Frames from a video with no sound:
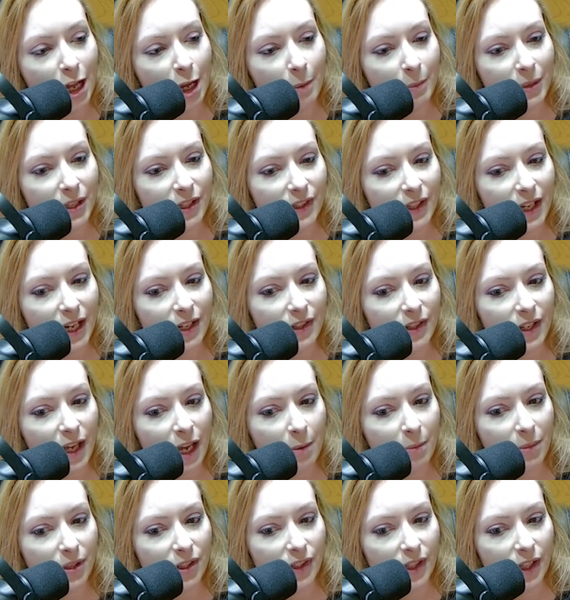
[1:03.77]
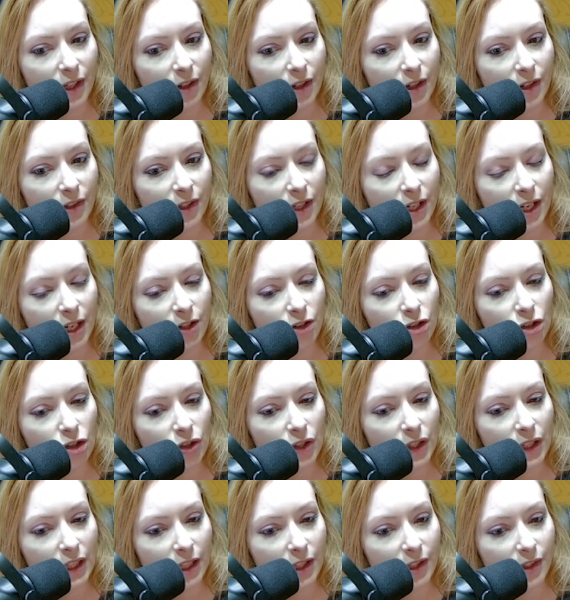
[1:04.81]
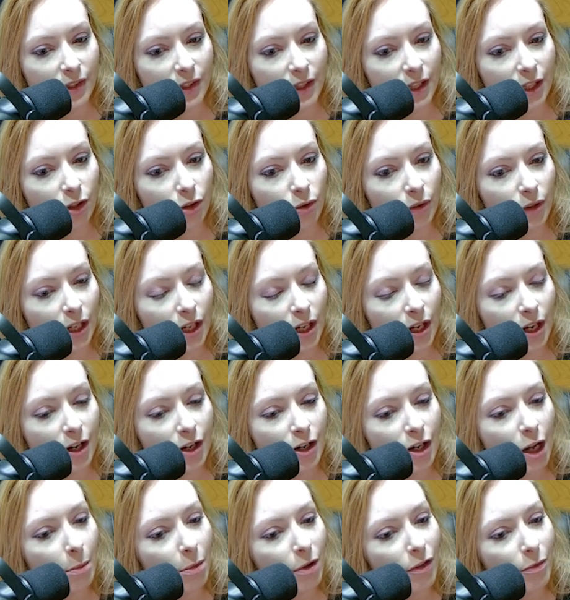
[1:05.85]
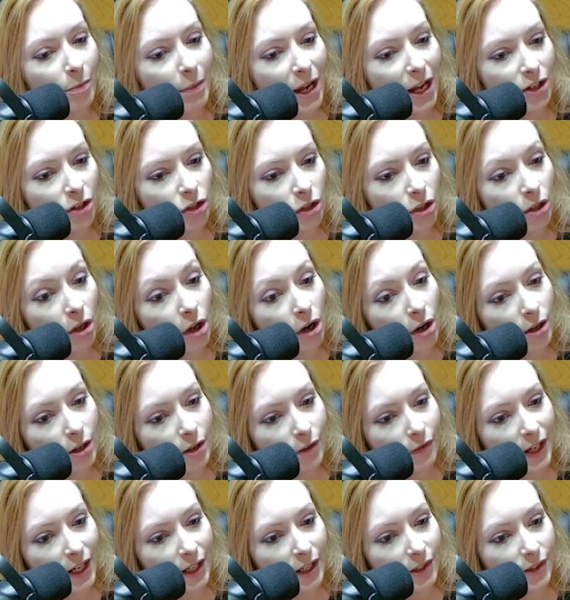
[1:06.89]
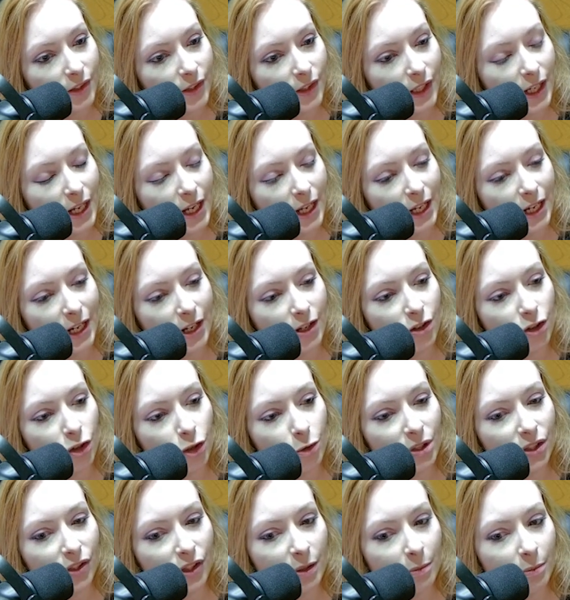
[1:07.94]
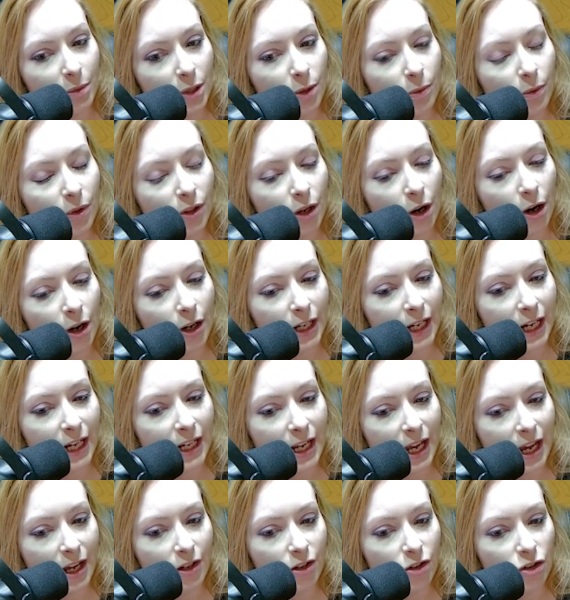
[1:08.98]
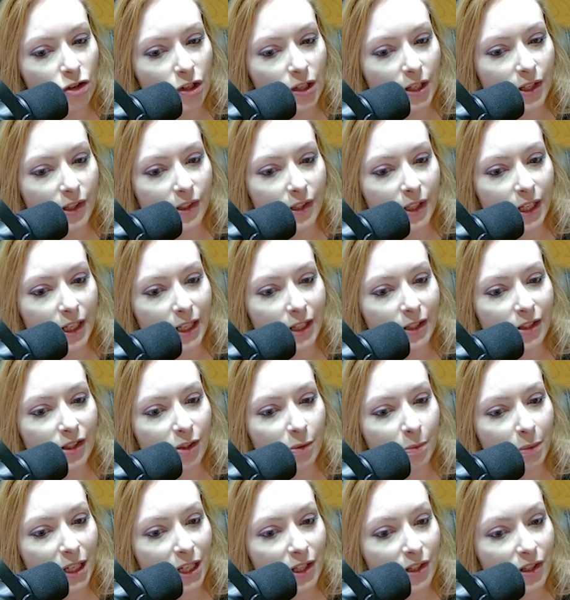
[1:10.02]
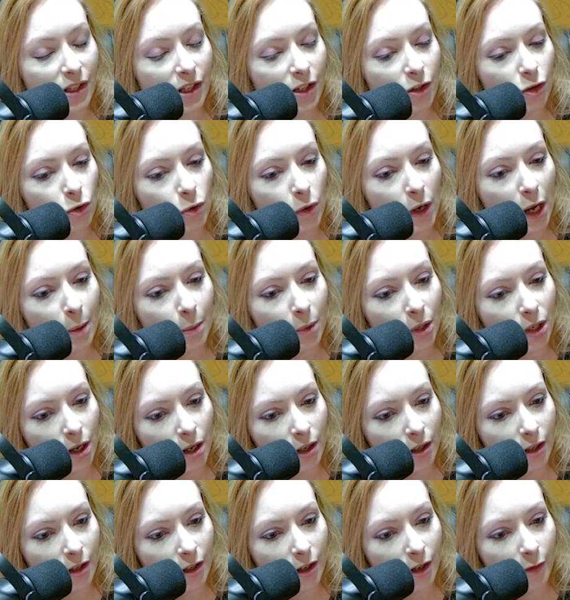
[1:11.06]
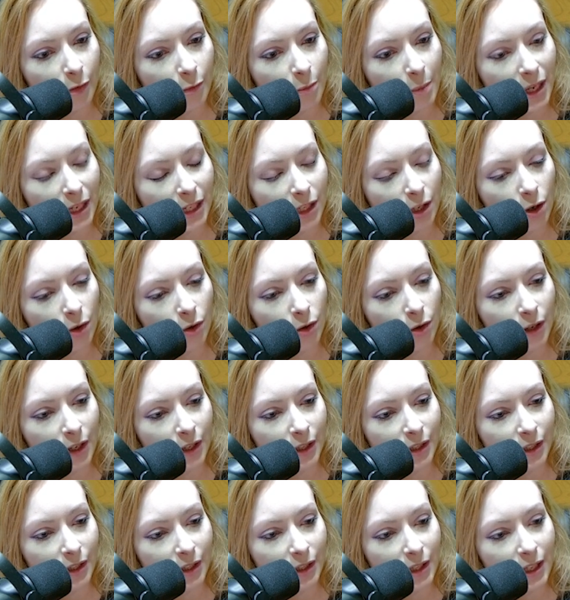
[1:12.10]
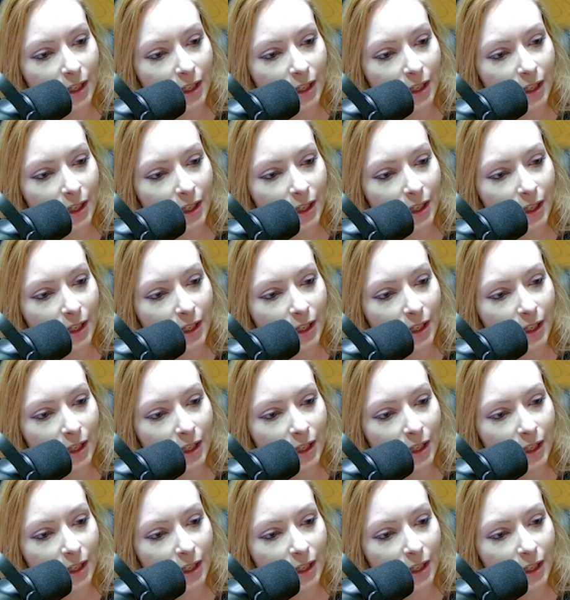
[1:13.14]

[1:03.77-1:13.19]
Besides emissaries and entreaties, they created a number of magical artifacts, instruments imbued with arcane energies that could speak to the tribal heart of many Ogryn.